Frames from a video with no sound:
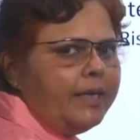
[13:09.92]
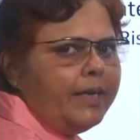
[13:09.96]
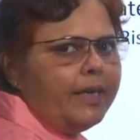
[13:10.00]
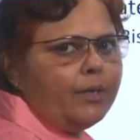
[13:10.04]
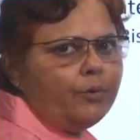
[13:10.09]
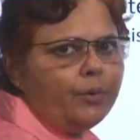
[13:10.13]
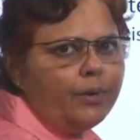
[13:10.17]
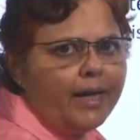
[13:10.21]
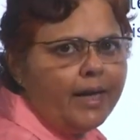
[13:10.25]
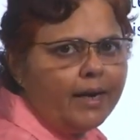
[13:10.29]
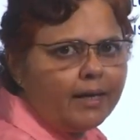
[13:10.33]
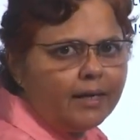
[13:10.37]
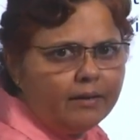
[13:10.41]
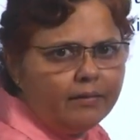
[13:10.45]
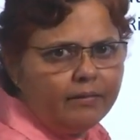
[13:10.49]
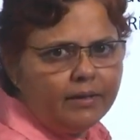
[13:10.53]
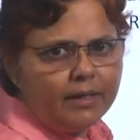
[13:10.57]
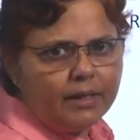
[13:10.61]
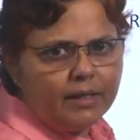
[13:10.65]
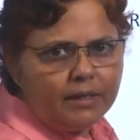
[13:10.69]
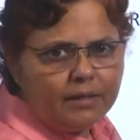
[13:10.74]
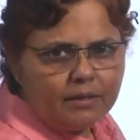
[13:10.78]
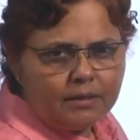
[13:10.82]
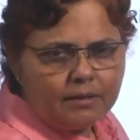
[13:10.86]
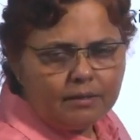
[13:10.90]
day-to-day
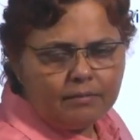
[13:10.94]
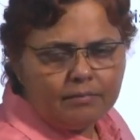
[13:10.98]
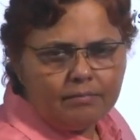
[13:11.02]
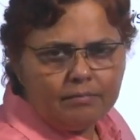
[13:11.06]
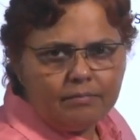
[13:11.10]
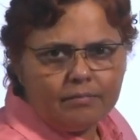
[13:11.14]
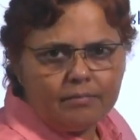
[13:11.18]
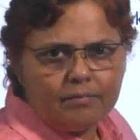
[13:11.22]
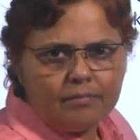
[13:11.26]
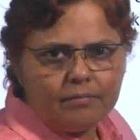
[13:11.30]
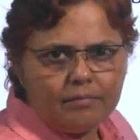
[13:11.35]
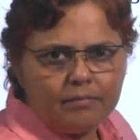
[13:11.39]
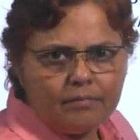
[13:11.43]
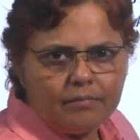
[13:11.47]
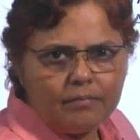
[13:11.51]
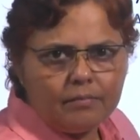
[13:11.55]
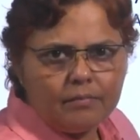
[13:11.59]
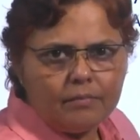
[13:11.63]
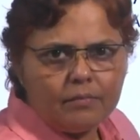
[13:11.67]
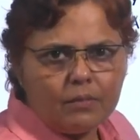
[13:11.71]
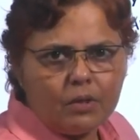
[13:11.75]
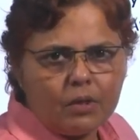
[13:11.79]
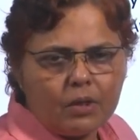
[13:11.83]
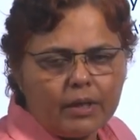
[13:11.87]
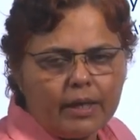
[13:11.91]
activities.
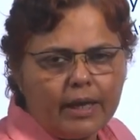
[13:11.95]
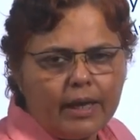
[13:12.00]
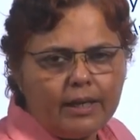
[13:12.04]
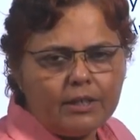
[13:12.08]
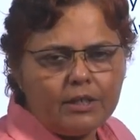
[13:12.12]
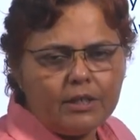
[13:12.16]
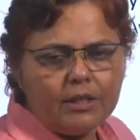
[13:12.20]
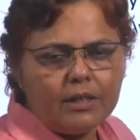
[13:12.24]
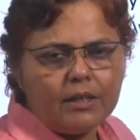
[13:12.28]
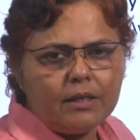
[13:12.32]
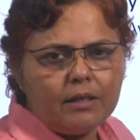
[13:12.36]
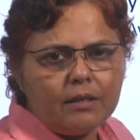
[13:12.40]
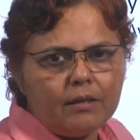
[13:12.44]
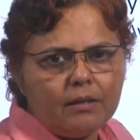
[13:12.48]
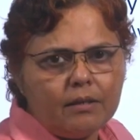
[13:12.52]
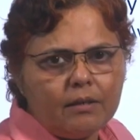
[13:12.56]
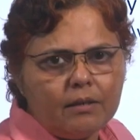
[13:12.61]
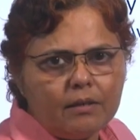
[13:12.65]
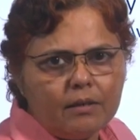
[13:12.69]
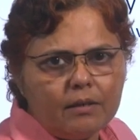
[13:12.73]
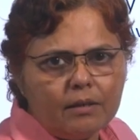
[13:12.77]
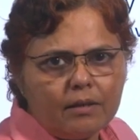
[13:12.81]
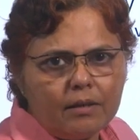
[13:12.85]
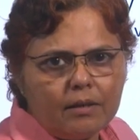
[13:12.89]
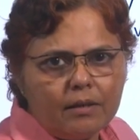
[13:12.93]
Catching
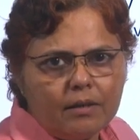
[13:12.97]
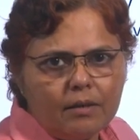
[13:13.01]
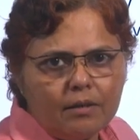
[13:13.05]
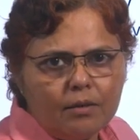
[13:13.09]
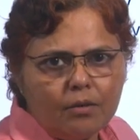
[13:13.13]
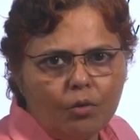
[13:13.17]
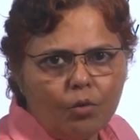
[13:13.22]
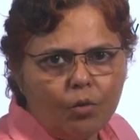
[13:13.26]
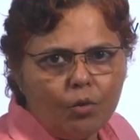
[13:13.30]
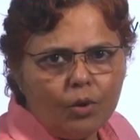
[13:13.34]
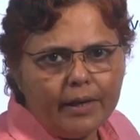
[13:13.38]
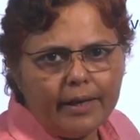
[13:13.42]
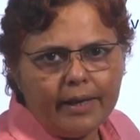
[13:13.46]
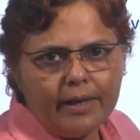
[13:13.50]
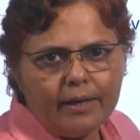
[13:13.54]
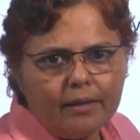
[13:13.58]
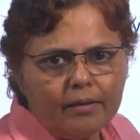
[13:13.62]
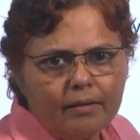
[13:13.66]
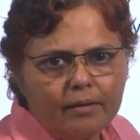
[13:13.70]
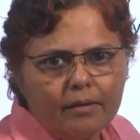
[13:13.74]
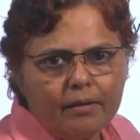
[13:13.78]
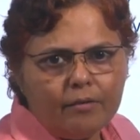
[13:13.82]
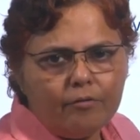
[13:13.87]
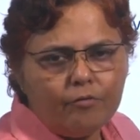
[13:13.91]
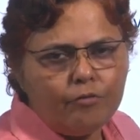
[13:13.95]
cold
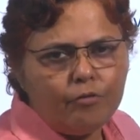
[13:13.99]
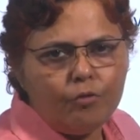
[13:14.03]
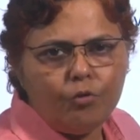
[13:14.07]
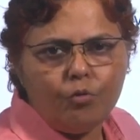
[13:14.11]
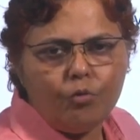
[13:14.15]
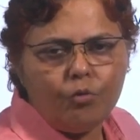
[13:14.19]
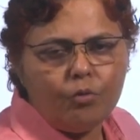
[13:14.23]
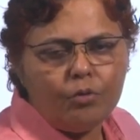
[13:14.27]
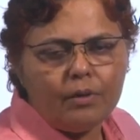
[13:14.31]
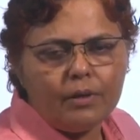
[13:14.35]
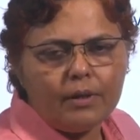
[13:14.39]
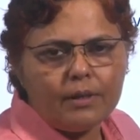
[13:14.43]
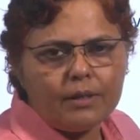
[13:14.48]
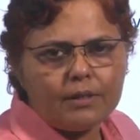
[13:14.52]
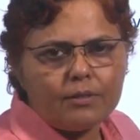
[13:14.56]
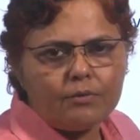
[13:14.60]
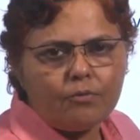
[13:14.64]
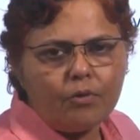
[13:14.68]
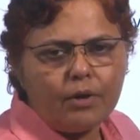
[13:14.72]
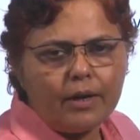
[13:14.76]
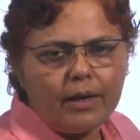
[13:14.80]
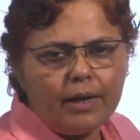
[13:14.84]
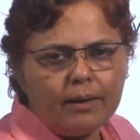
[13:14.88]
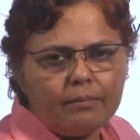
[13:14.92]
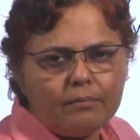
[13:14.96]
and flu is
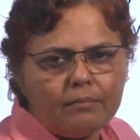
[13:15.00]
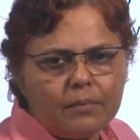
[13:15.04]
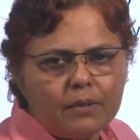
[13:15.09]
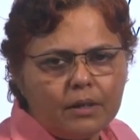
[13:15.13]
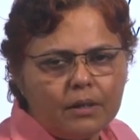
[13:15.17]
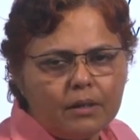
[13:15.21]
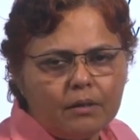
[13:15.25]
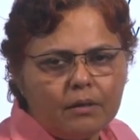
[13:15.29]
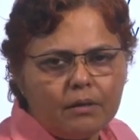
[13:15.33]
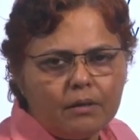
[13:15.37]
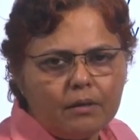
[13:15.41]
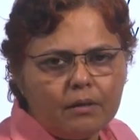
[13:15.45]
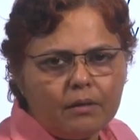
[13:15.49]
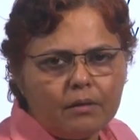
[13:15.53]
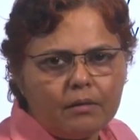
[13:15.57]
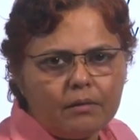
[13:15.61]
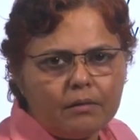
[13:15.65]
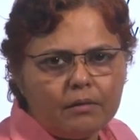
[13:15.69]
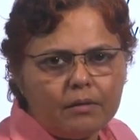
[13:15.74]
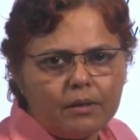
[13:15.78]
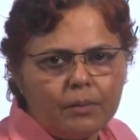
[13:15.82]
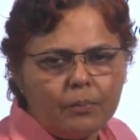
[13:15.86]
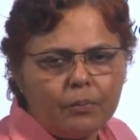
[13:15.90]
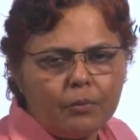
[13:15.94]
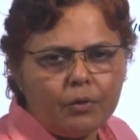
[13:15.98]
what I am
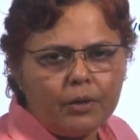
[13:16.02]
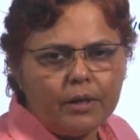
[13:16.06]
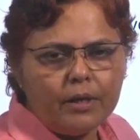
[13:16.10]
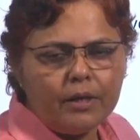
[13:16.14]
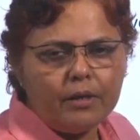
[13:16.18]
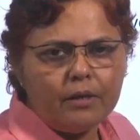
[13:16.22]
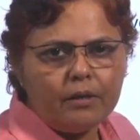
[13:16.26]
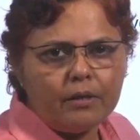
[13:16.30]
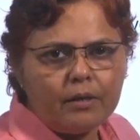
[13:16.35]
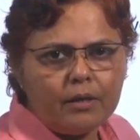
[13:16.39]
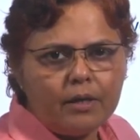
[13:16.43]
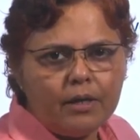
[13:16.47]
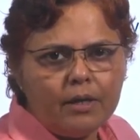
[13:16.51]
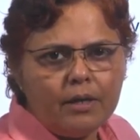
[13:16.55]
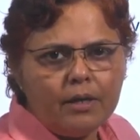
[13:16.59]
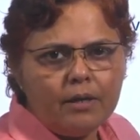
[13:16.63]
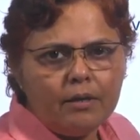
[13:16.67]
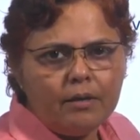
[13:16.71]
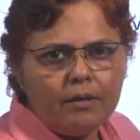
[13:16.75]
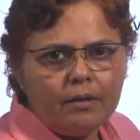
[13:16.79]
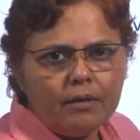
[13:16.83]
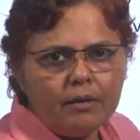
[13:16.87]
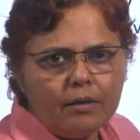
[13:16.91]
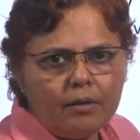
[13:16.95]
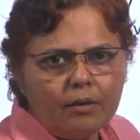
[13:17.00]
reporting here.
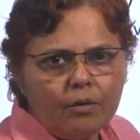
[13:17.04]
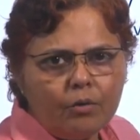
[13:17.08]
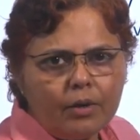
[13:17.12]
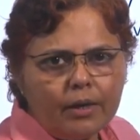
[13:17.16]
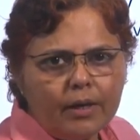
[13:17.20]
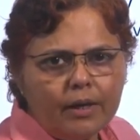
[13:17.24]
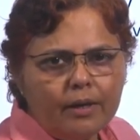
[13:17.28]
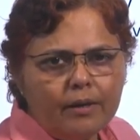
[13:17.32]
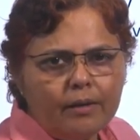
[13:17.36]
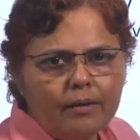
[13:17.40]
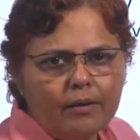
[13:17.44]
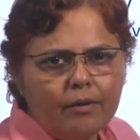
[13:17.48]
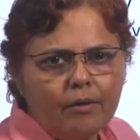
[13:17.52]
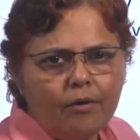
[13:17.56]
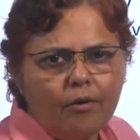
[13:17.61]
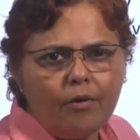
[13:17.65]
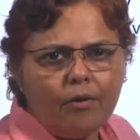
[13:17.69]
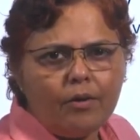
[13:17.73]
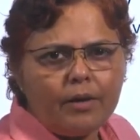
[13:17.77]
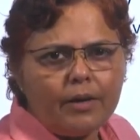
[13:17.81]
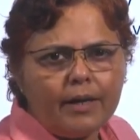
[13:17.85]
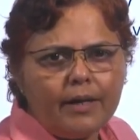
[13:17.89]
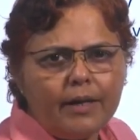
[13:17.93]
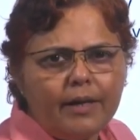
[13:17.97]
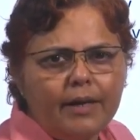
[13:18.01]
Okay,
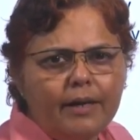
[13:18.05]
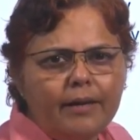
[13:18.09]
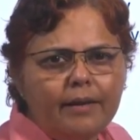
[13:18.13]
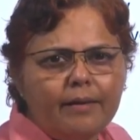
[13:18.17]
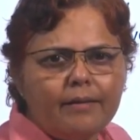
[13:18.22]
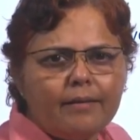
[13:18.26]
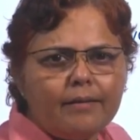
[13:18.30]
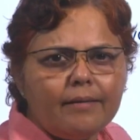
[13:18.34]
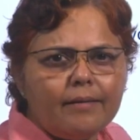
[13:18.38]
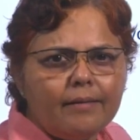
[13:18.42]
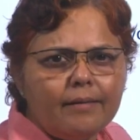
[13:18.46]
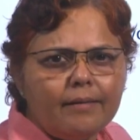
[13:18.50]
or any